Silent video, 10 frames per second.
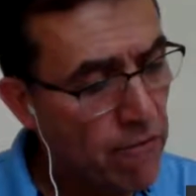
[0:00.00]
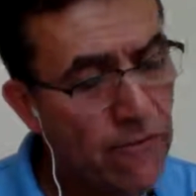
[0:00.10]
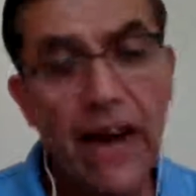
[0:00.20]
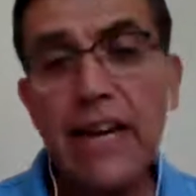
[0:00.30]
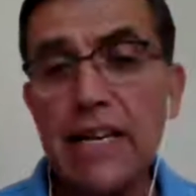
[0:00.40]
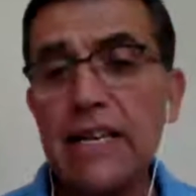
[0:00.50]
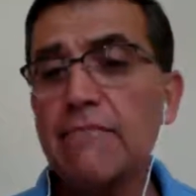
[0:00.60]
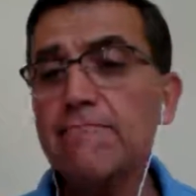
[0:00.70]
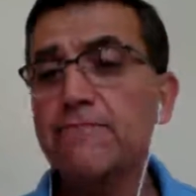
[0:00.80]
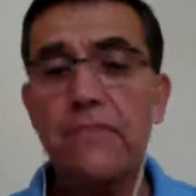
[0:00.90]
finally,
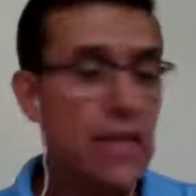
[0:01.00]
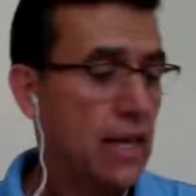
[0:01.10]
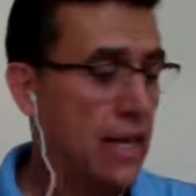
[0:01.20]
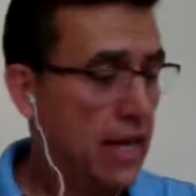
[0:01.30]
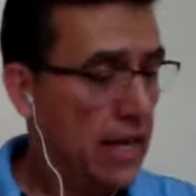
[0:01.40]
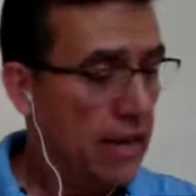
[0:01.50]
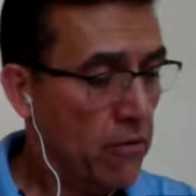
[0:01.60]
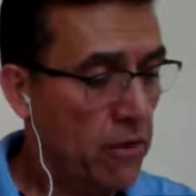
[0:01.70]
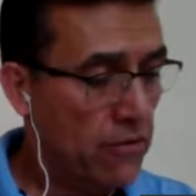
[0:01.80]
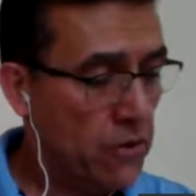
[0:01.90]

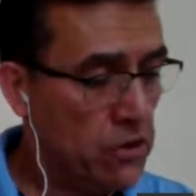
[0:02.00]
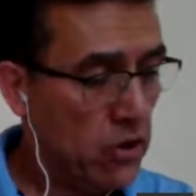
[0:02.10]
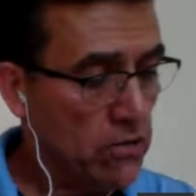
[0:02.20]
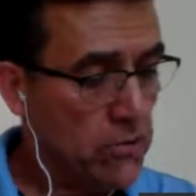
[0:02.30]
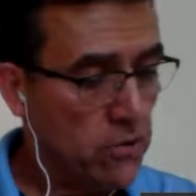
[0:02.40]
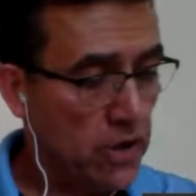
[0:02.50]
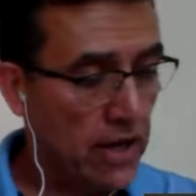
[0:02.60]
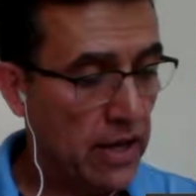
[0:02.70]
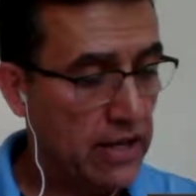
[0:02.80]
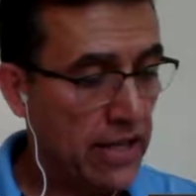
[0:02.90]
if you jump to
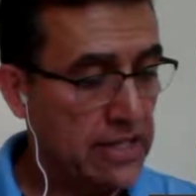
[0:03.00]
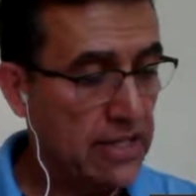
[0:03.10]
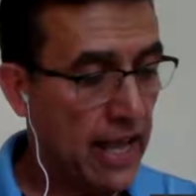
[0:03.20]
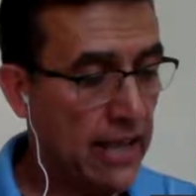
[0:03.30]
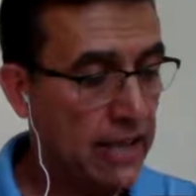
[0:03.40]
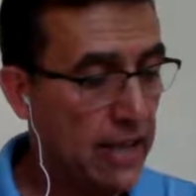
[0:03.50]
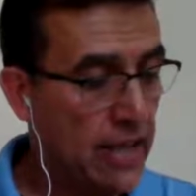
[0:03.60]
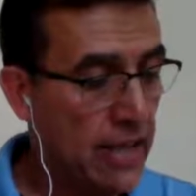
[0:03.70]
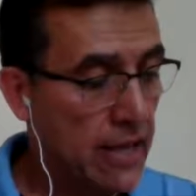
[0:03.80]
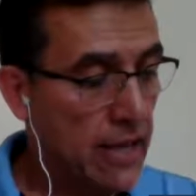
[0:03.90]
the next slide,
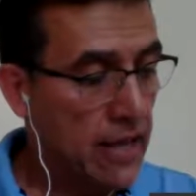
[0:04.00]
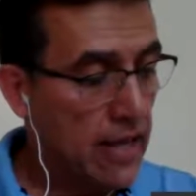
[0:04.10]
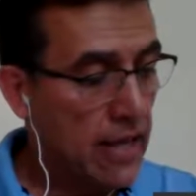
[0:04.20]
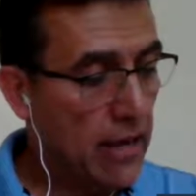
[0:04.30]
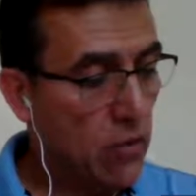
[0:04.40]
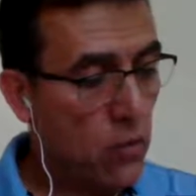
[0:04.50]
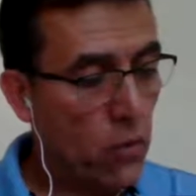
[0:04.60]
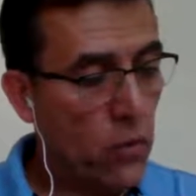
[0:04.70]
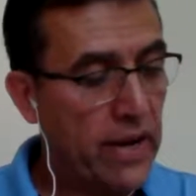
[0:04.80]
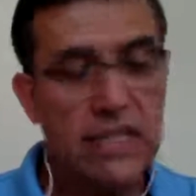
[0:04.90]

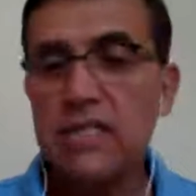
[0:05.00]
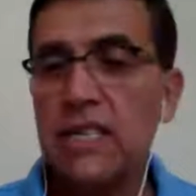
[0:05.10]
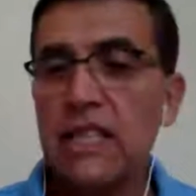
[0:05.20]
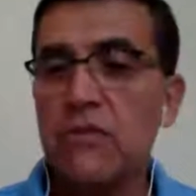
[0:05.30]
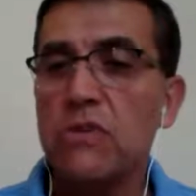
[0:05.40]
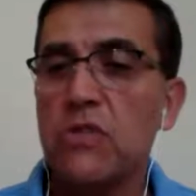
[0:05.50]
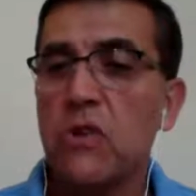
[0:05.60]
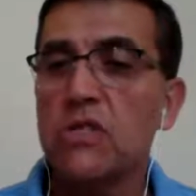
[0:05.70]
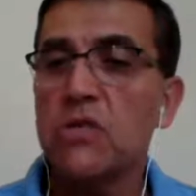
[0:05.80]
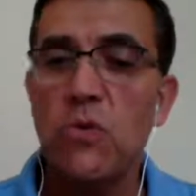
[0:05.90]
we can see the
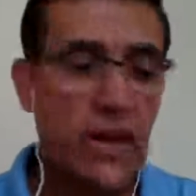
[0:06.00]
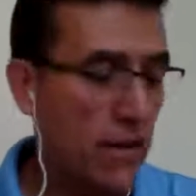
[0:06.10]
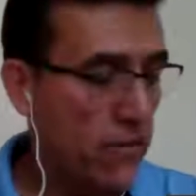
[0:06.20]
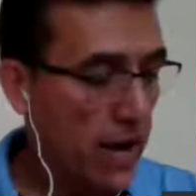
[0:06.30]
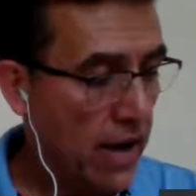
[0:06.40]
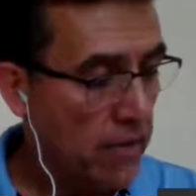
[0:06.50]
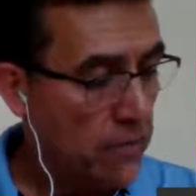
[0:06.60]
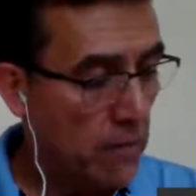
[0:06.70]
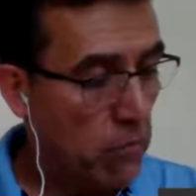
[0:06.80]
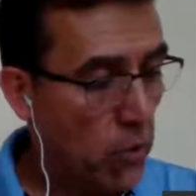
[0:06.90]
resources. We have
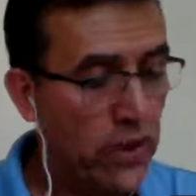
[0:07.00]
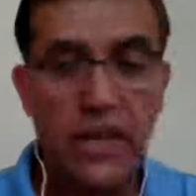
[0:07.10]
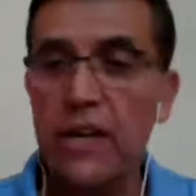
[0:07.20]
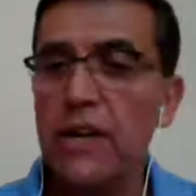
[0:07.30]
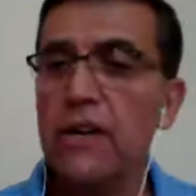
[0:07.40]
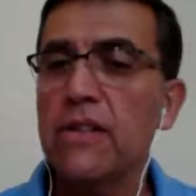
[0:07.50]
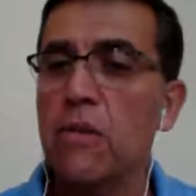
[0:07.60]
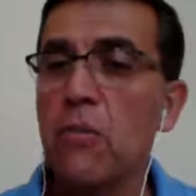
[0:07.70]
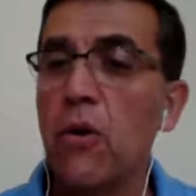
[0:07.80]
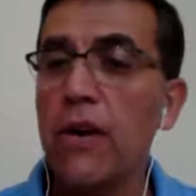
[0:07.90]
the book here.
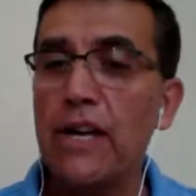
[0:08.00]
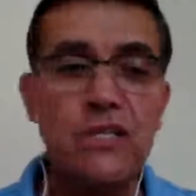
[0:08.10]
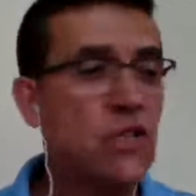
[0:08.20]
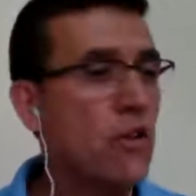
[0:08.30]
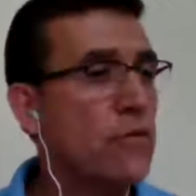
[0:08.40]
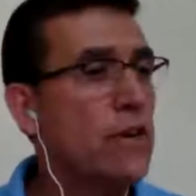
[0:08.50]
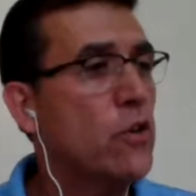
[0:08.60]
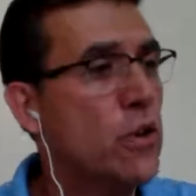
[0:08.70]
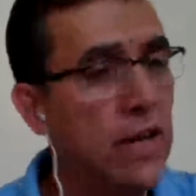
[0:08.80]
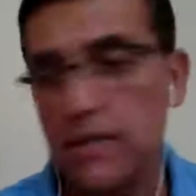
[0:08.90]
The book is something
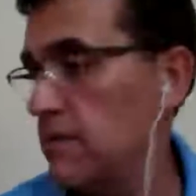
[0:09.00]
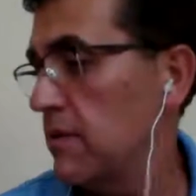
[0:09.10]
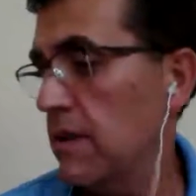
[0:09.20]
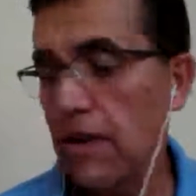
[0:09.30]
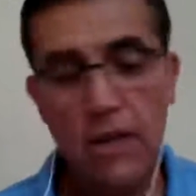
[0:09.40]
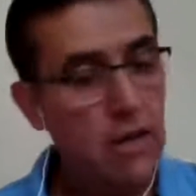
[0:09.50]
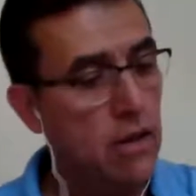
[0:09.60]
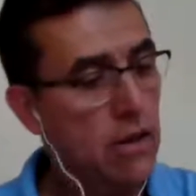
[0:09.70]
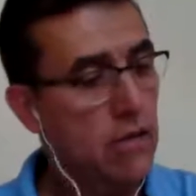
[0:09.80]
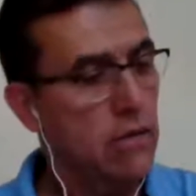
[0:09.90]
you can,
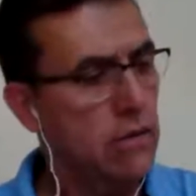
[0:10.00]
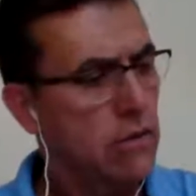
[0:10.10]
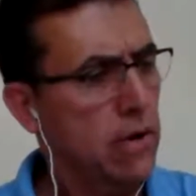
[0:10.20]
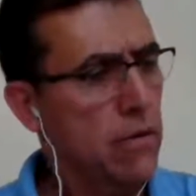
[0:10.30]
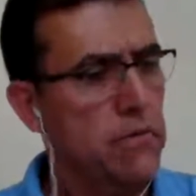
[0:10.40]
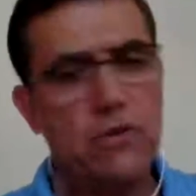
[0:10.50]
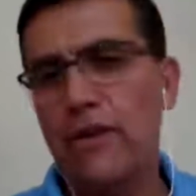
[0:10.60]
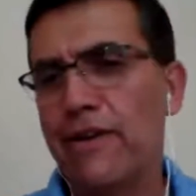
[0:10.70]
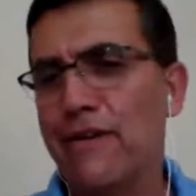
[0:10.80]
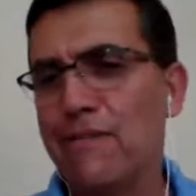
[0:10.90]
sorry,